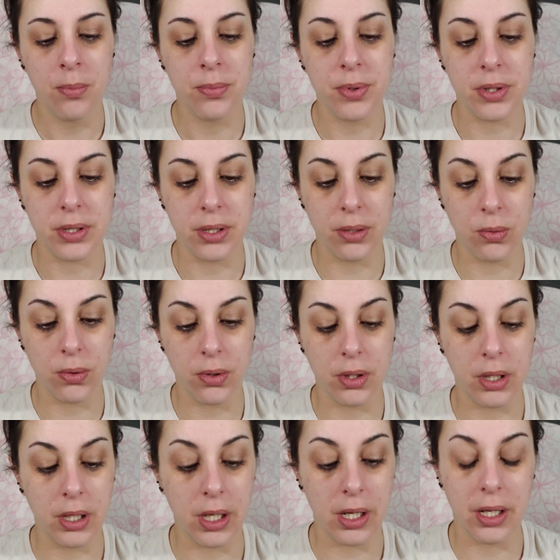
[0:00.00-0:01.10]
But
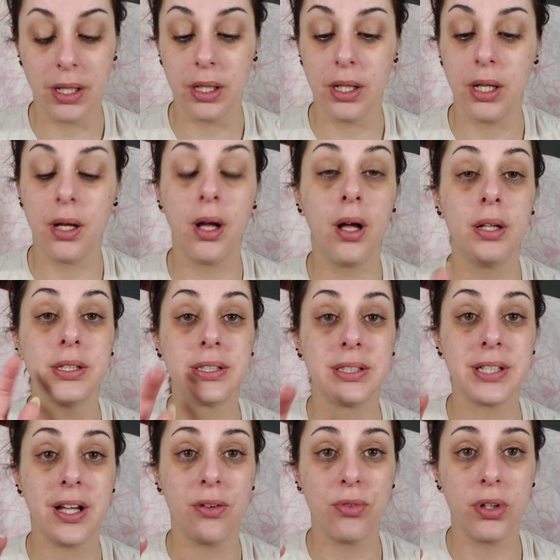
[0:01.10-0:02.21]
since
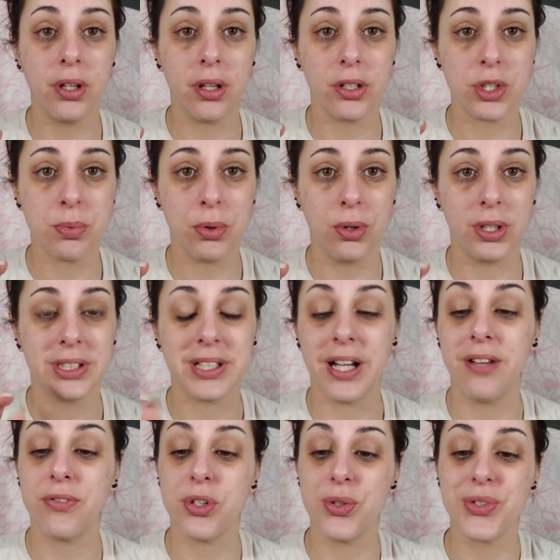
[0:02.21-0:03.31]
I have really large pores, I
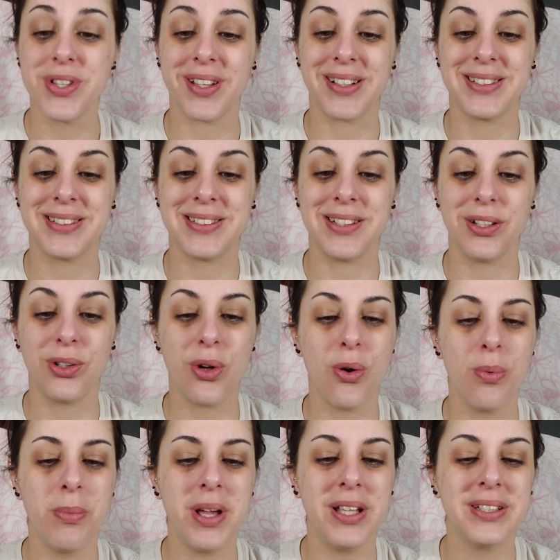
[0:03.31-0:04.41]
have to use like a
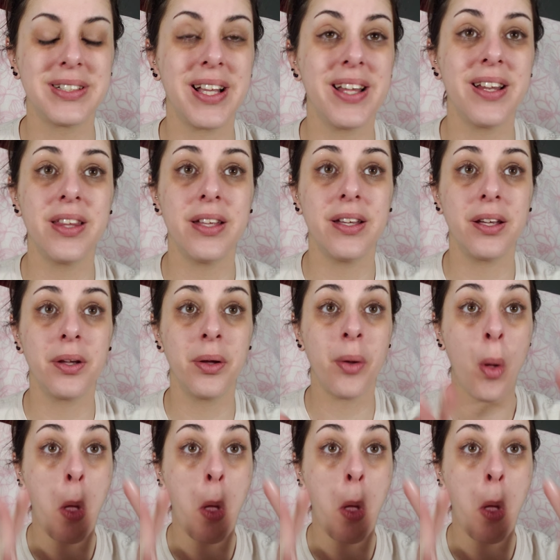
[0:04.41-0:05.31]
silicone base kind of thing